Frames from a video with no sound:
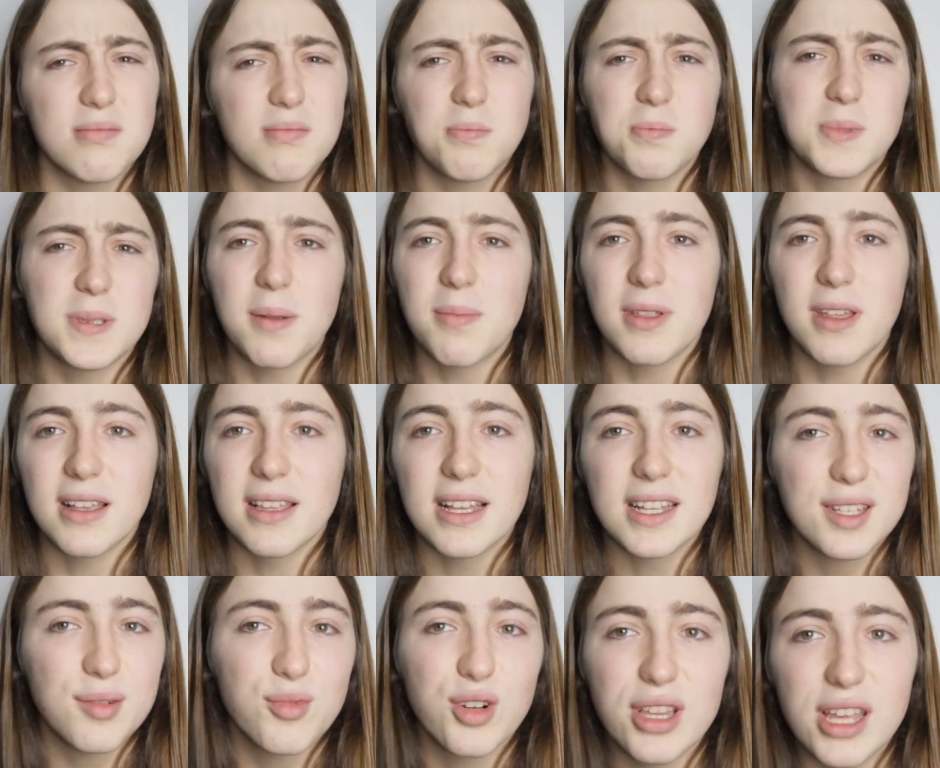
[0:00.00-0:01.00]
something like
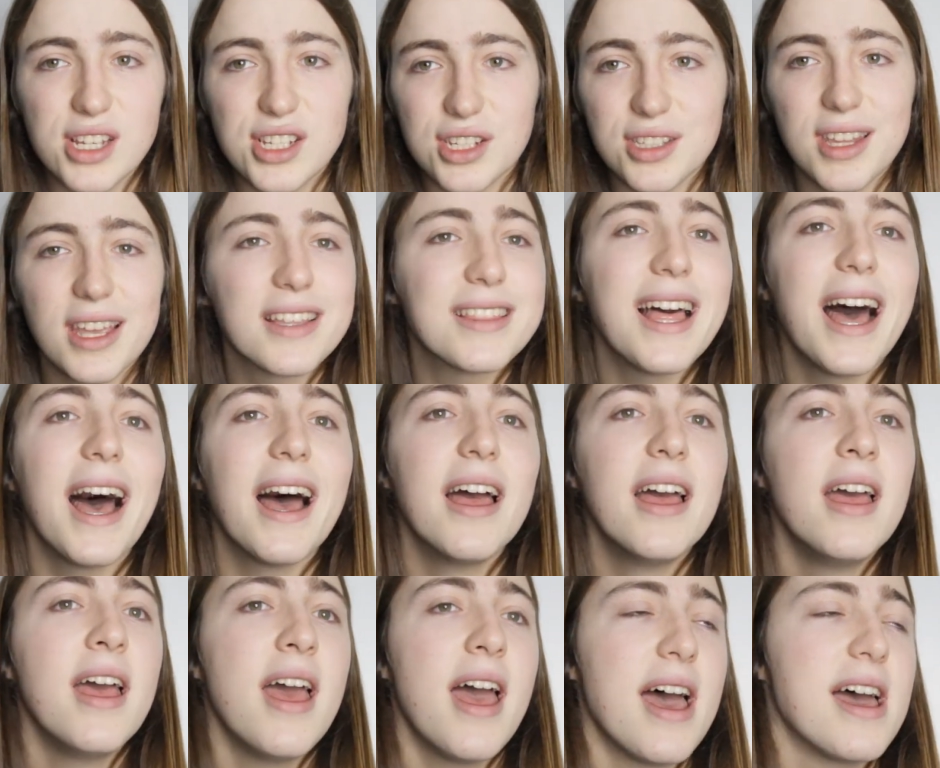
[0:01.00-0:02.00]
that, some relation like that.
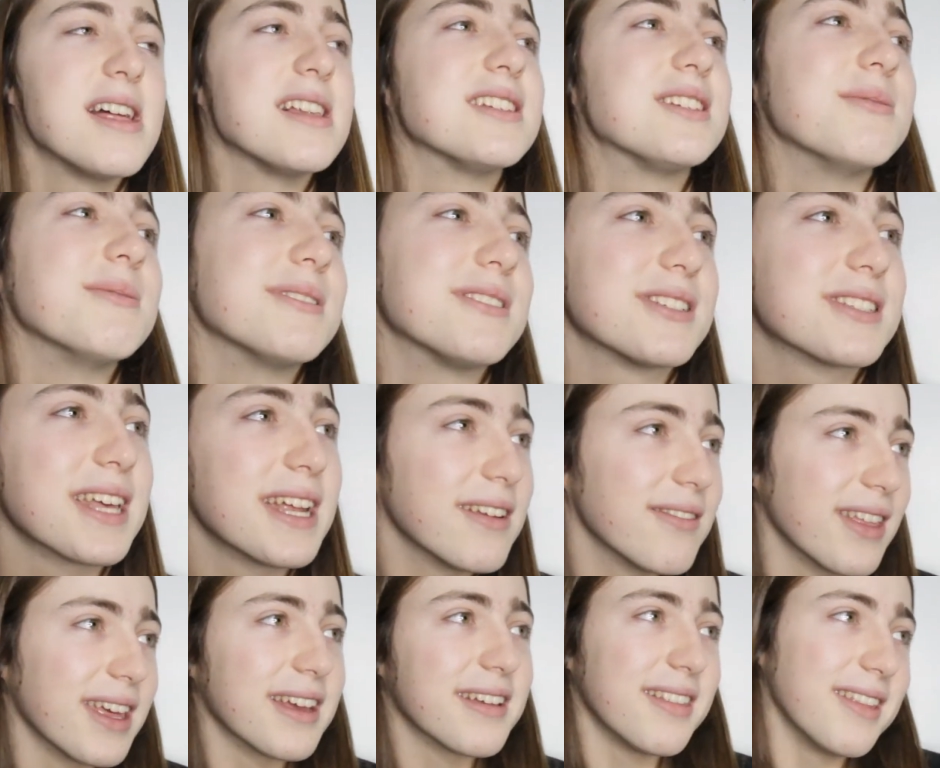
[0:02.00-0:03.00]
And she was just kind
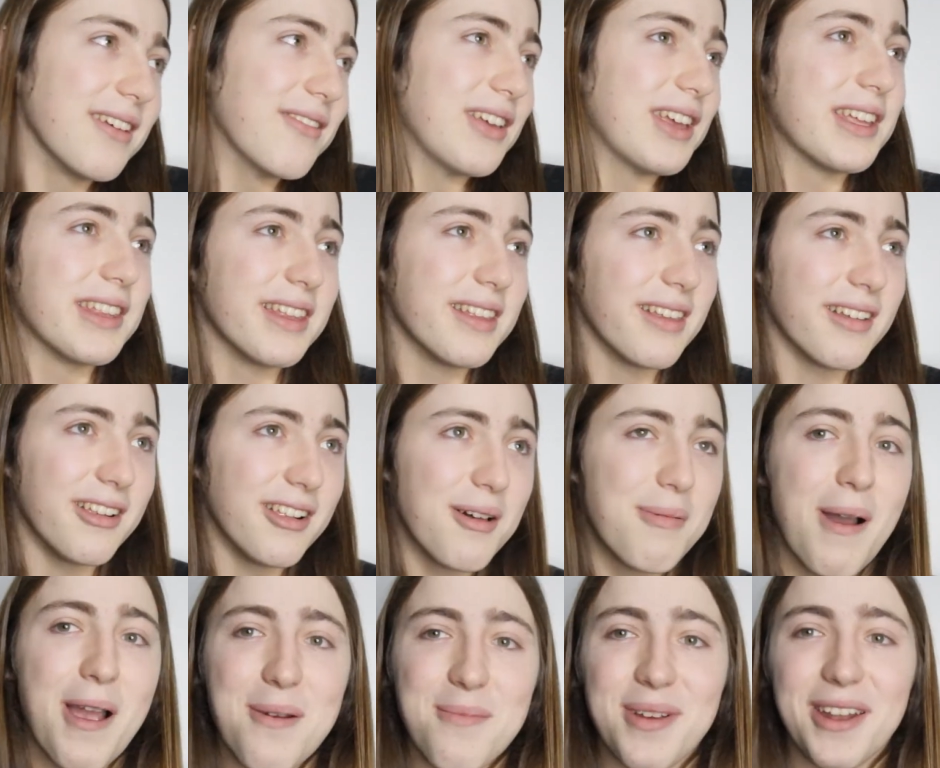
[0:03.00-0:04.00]
of like living in the little
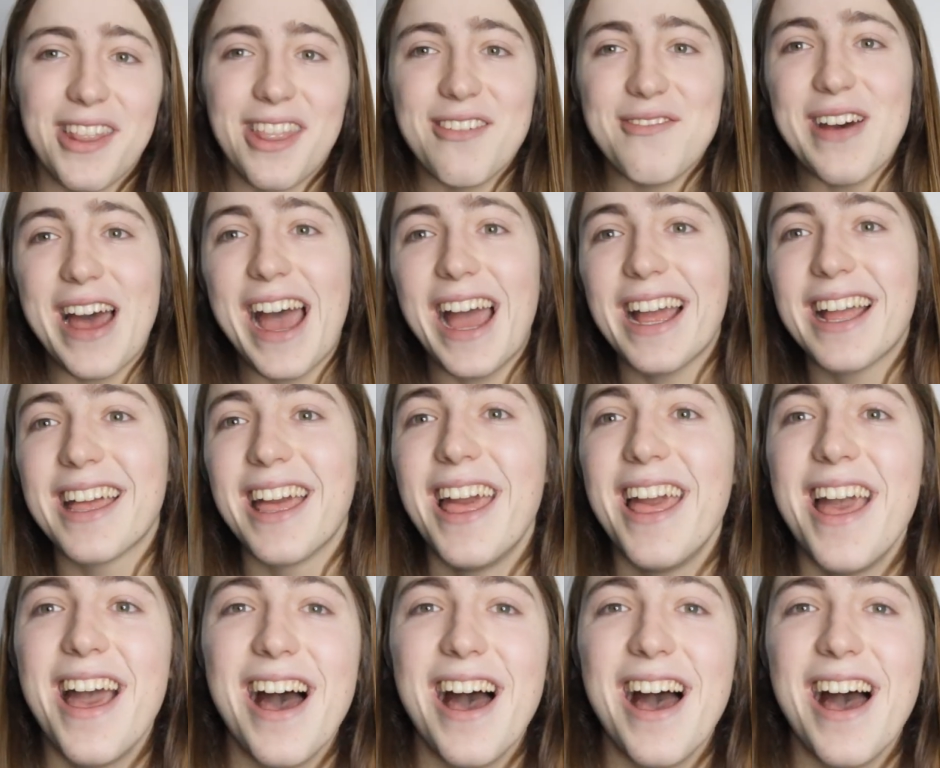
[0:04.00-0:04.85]
apartment in the back,